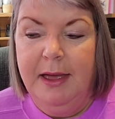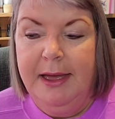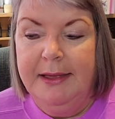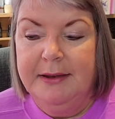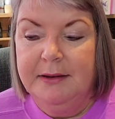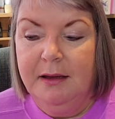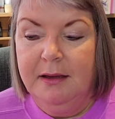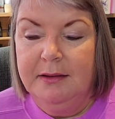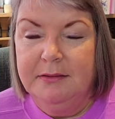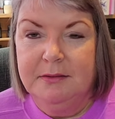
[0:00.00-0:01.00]
and
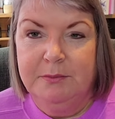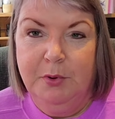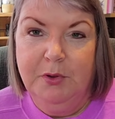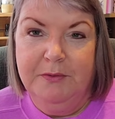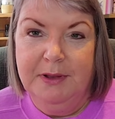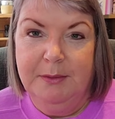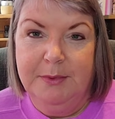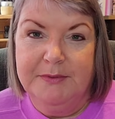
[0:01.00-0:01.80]
I pulled off a little bit